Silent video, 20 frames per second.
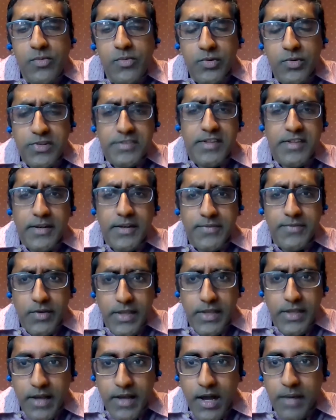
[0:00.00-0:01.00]
which is not a
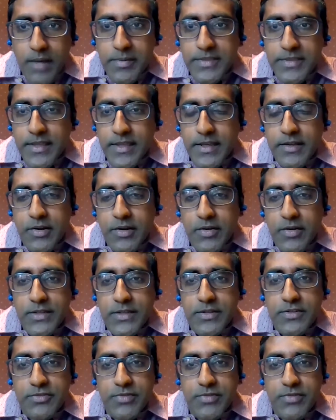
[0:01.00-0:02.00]
very common thing in our
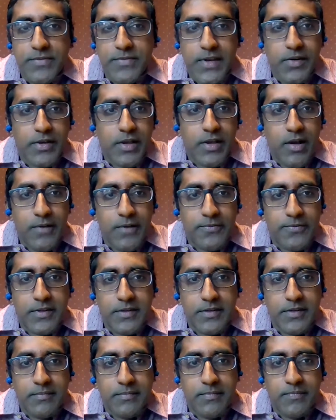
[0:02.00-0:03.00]
industry. Very
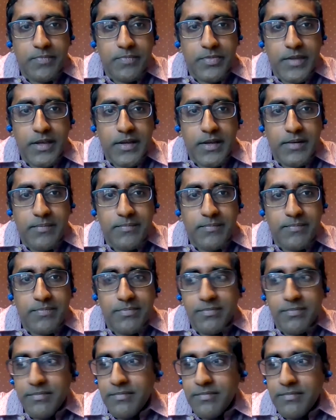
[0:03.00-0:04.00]
often,
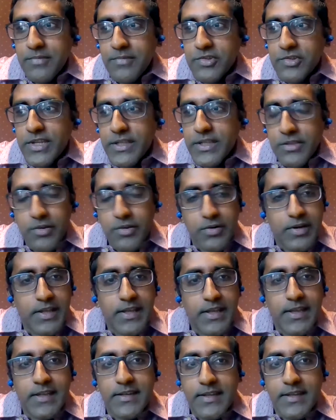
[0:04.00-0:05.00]
machine
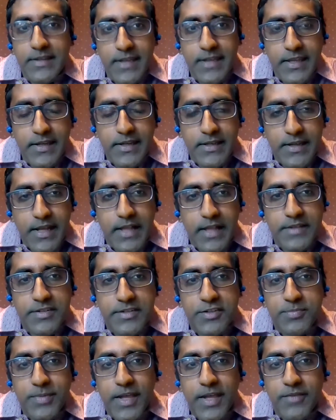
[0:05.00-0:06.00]
learning and the data
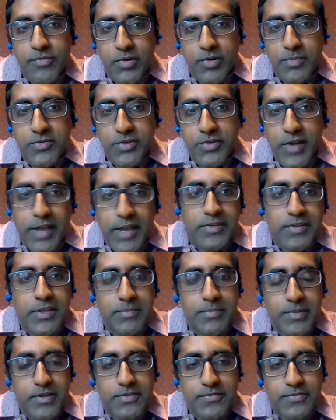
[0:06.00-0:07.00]
analysis platforms are heavily
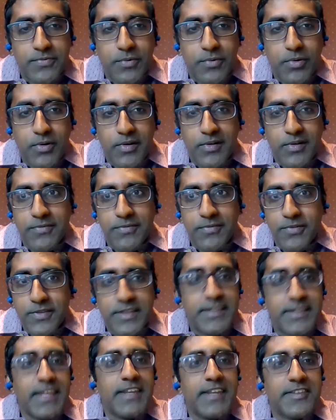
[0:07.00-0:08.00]
built for
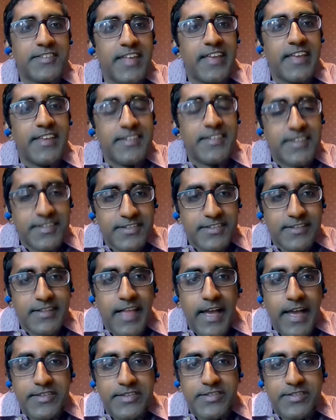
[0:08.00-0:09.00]
the data scientist
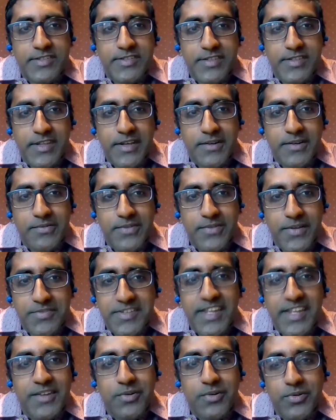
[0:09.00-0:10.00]
class of
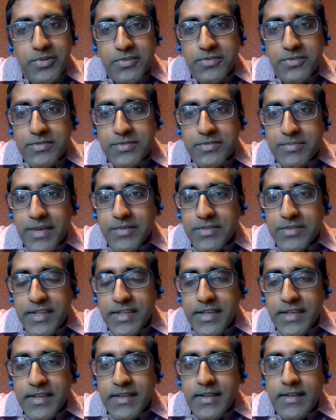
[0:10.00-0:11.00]
stakeholders, I would
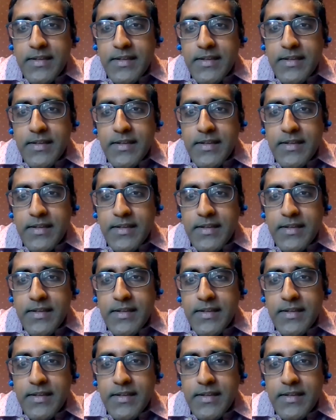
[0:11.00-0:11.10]
say,